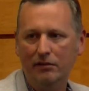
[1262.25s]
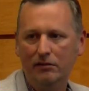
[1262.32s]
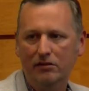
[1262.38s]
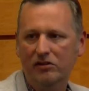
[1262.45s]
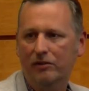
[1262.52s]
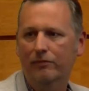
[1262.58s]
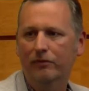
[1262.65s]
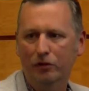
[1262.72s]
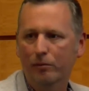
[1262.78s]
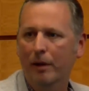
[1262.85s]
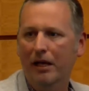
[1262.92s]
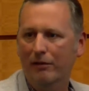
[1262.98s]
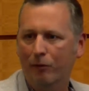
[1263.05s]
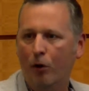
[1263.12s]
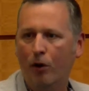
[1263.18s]
Some of you may
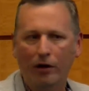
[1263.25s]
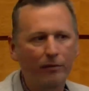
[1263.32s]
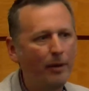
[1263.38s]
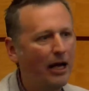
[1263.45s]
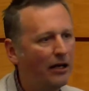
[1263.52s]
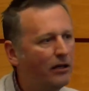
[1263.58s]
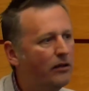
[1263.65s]
have heard about it.